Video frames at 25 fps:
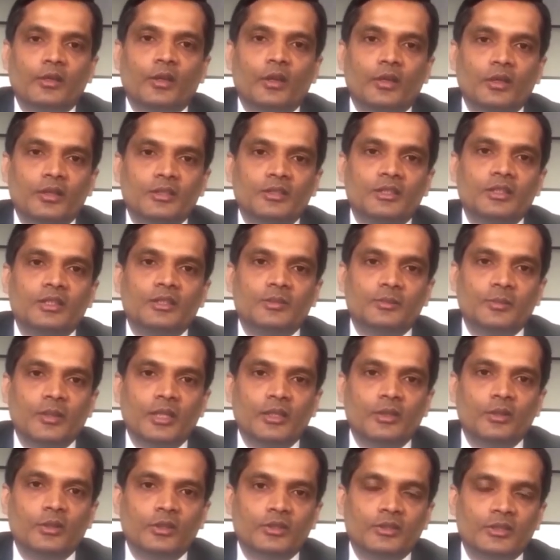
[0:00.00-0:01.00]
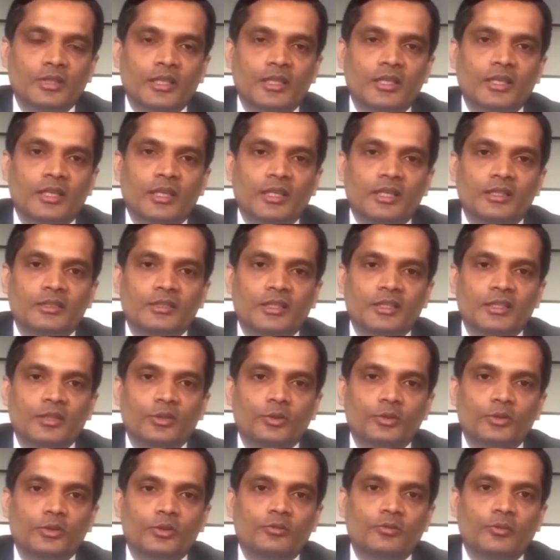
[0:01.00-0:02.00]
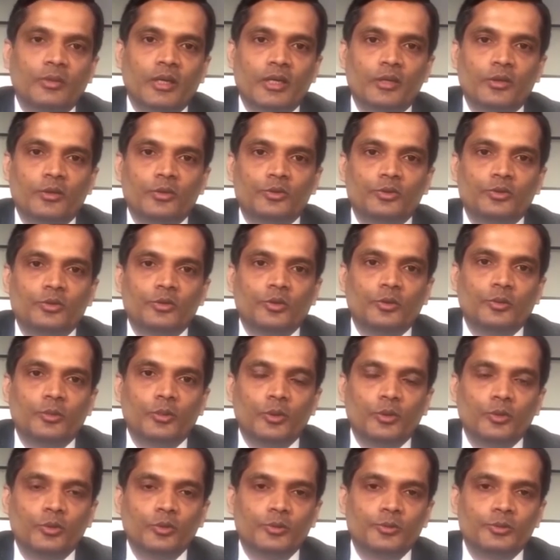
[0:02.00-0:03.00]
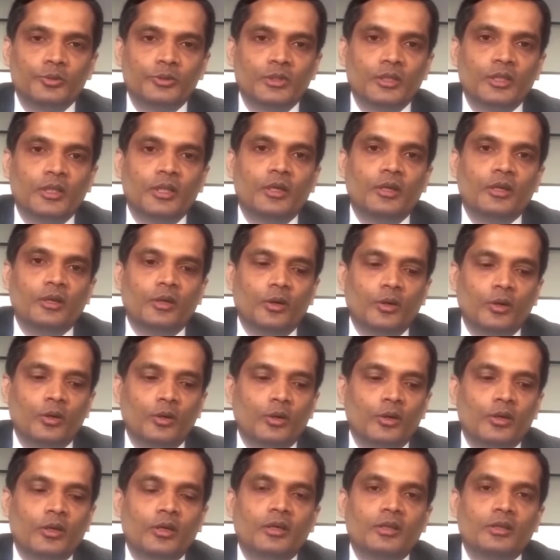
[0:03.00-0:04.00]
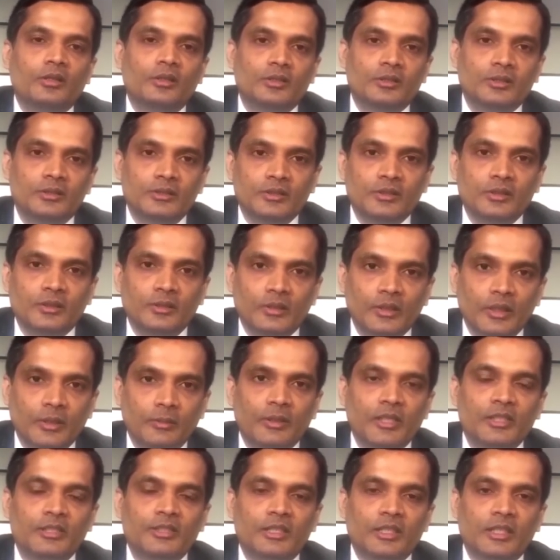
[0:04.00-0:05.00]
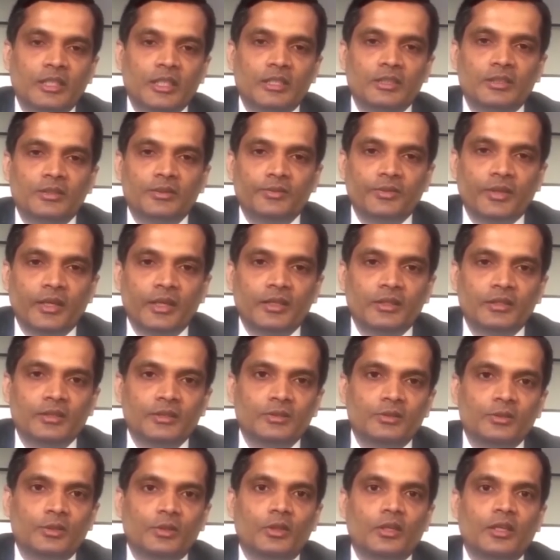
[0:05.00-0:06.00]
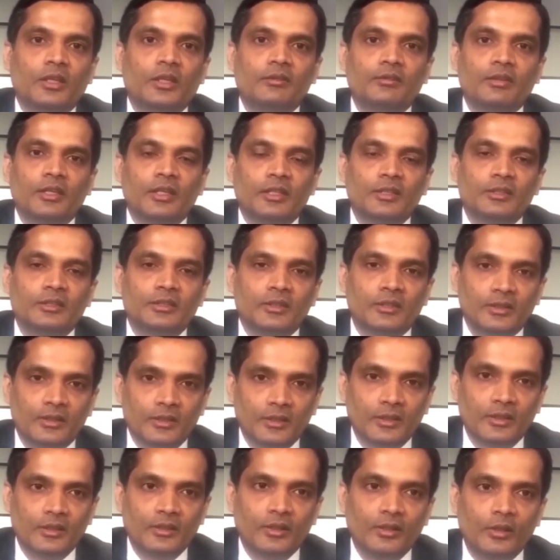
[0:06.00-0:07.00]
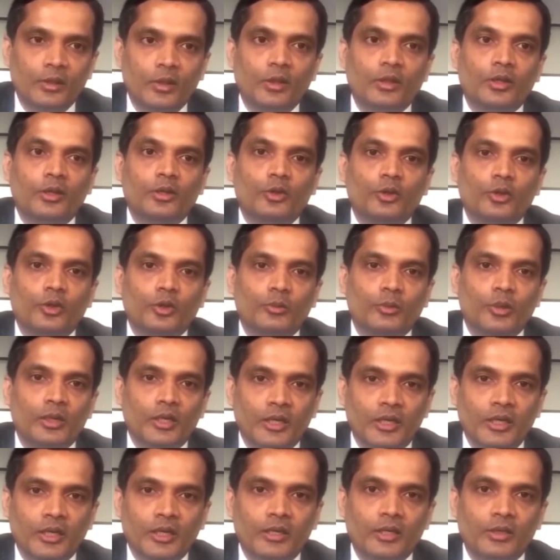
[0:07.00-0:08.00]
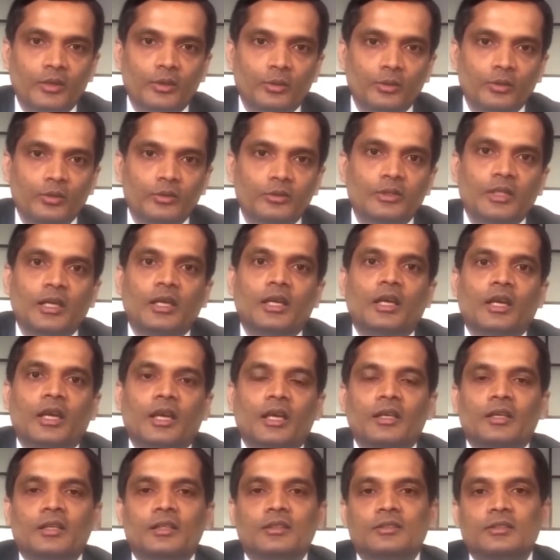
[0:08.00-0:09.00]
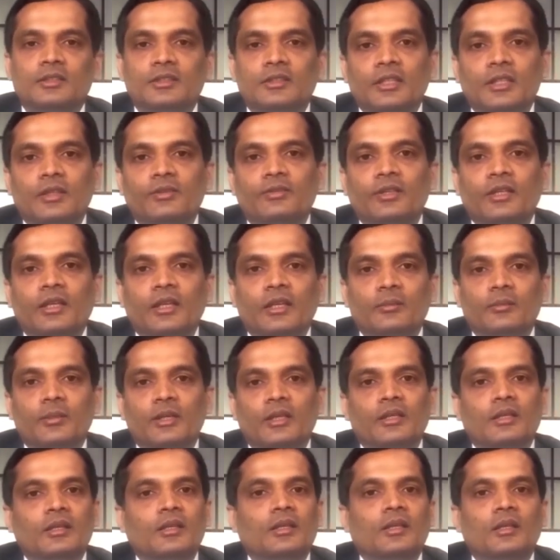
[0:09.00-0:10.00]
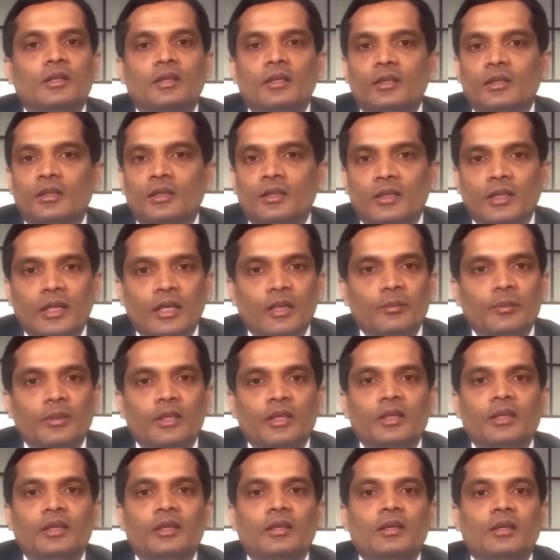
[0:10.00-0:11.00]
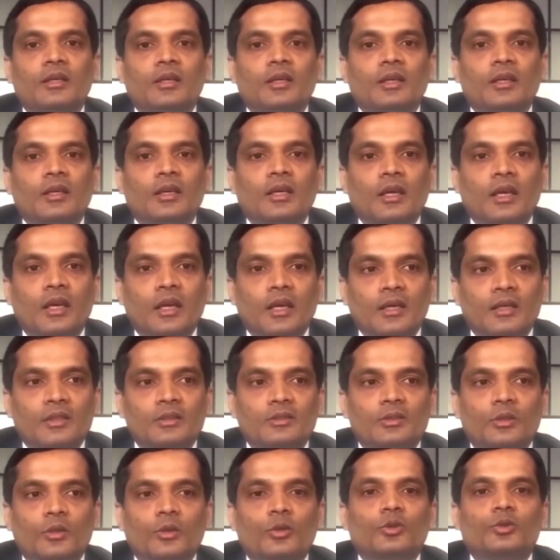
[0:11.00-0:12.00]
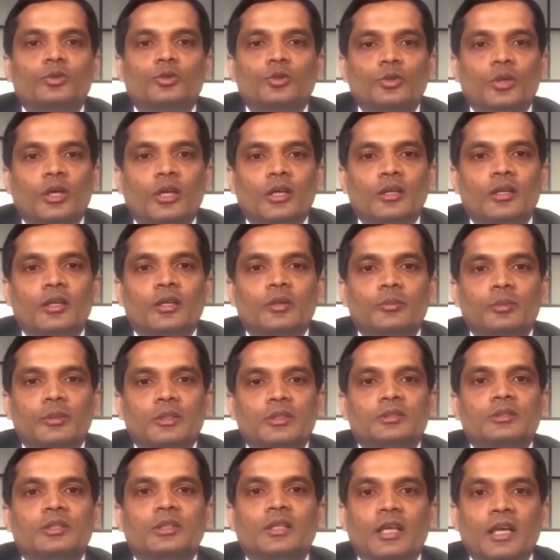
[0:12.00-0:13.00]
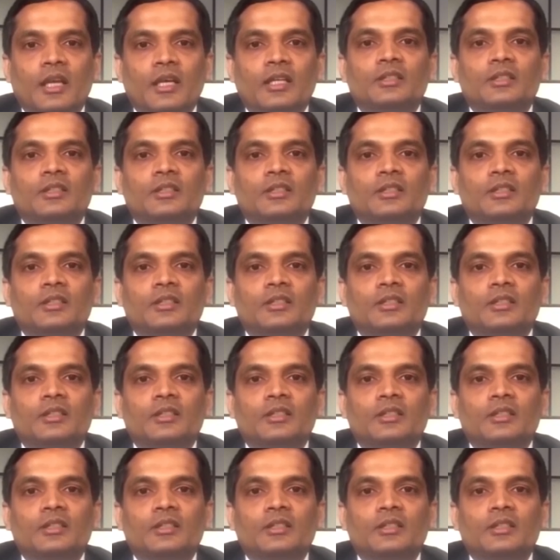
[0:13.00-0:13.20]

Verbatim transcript: uh, qualified and uh, trained and experienced spine surgeon, the surgical risks become less than 1%. Although the commonest for any surgeon, the nightmare is a infection. Wound infection